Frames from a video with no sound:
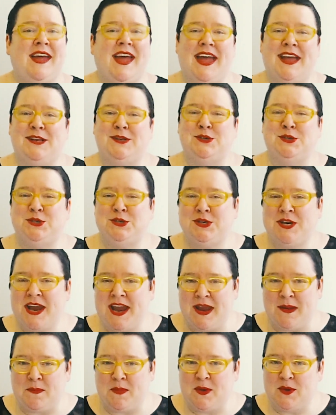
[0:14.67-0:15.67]
and
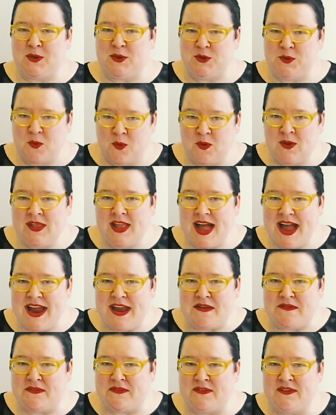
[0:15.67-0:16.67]
shape your
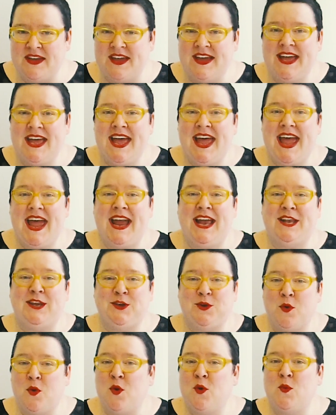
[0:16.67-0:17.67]
life and
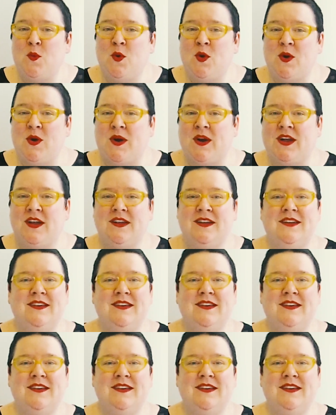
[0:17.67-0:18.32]
your work